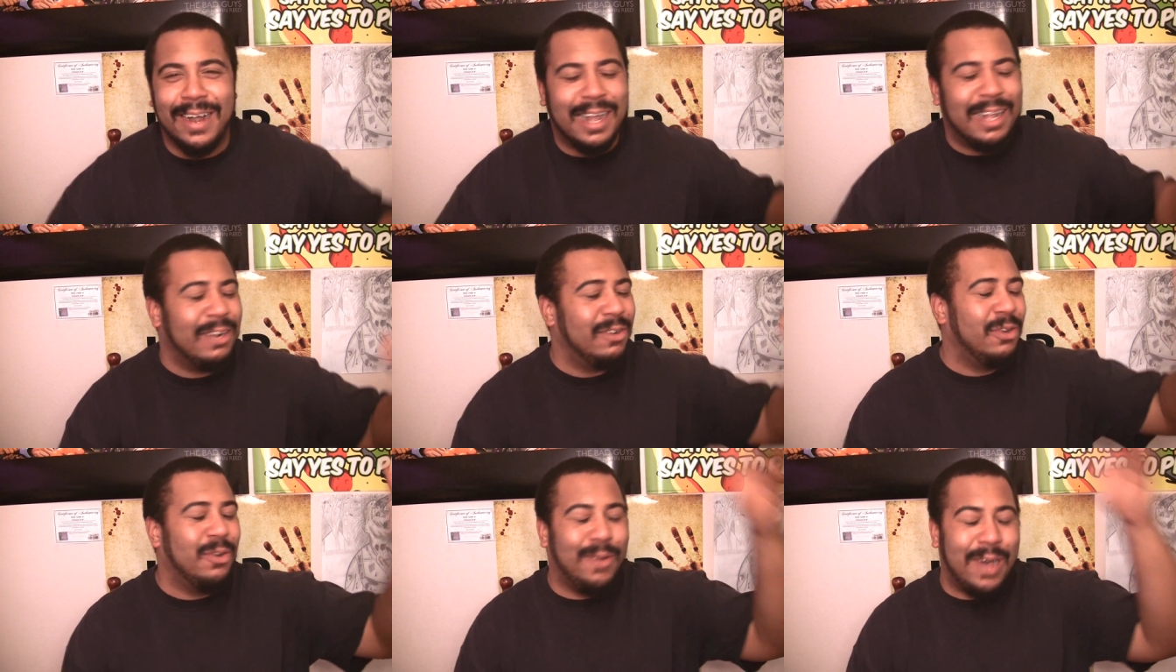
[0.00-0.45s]

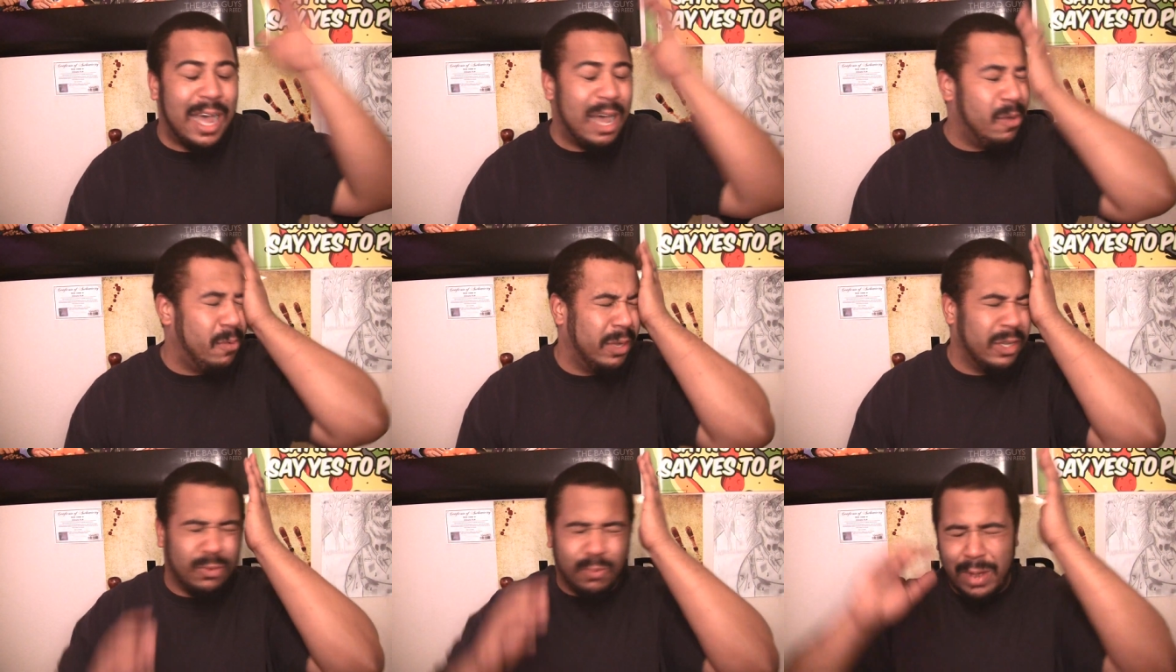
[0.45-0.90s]
I don't know why I
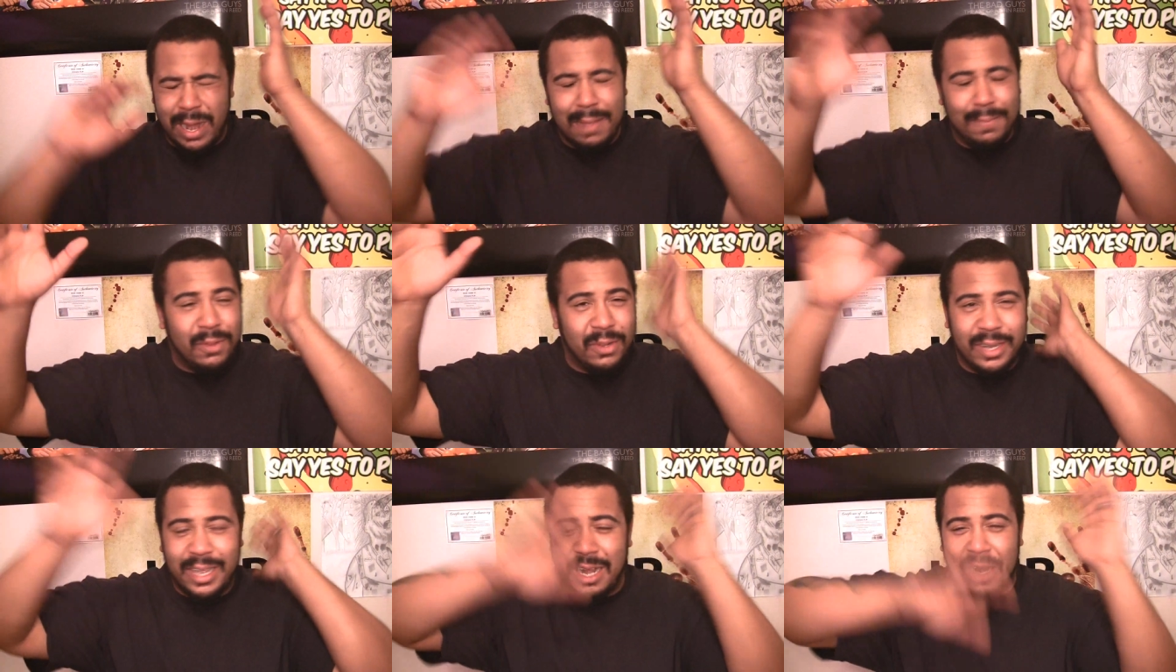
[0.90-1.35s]
always
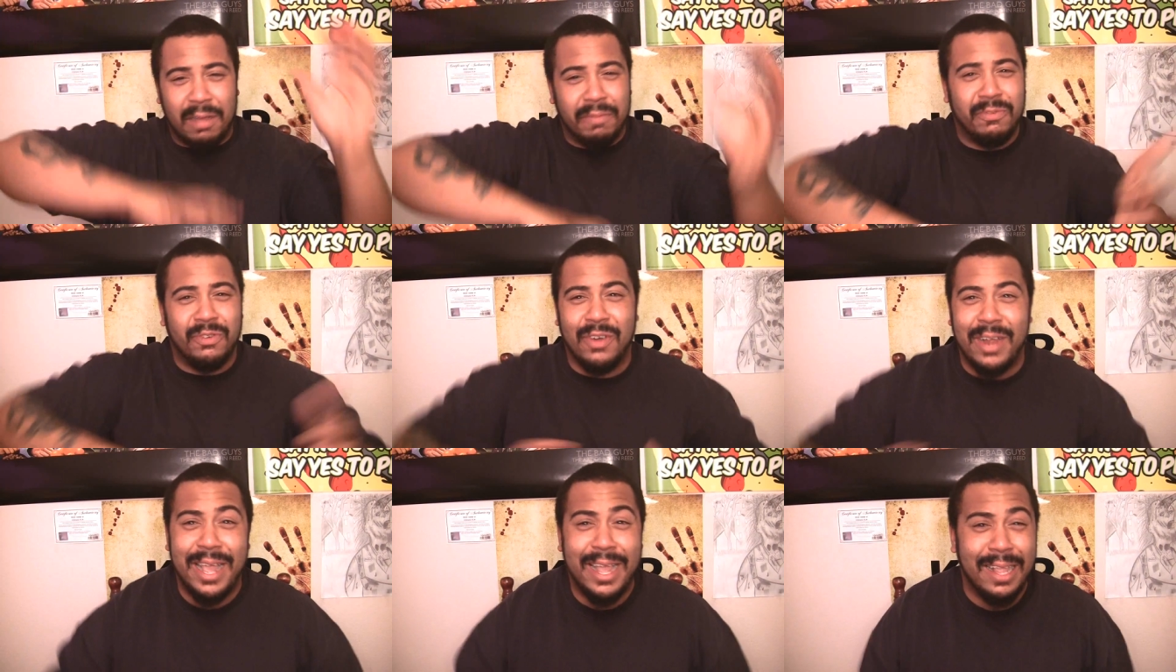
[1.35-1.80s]
ramble and get off
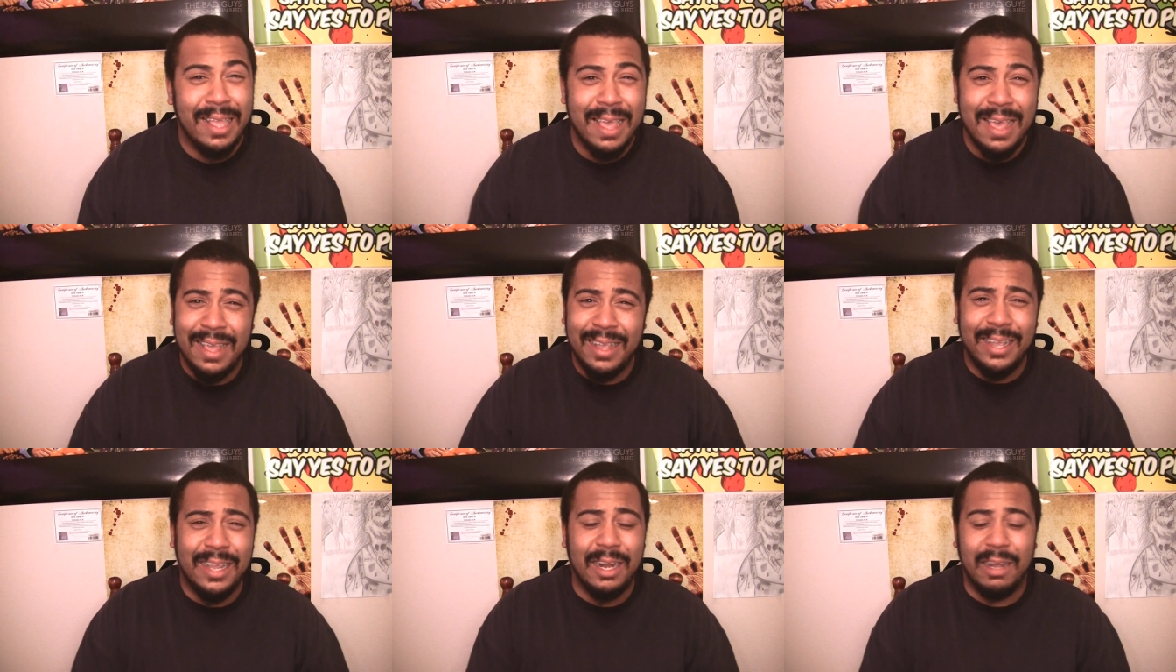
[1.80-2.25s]
track,
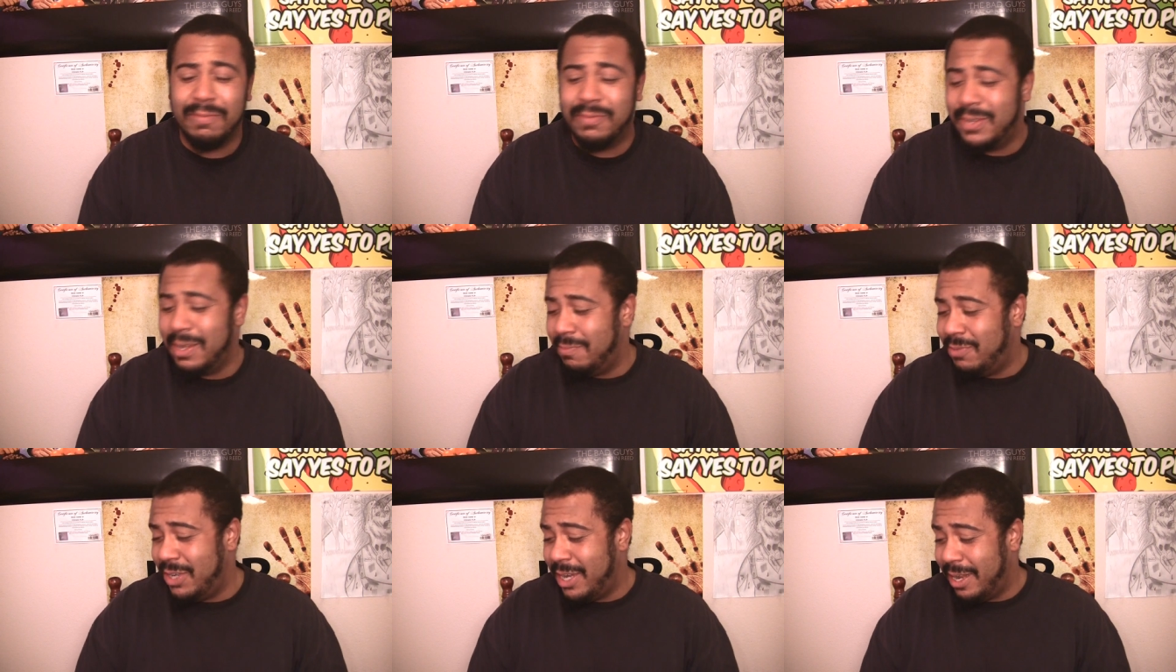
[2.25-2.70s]
get off
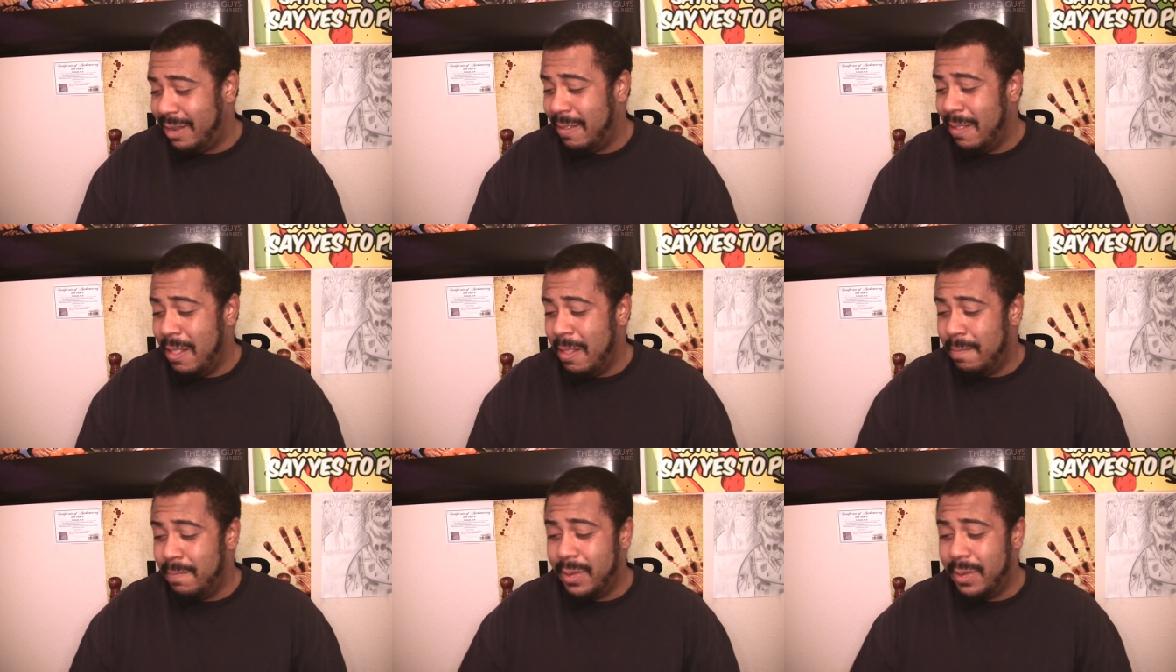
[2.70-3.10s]
subject.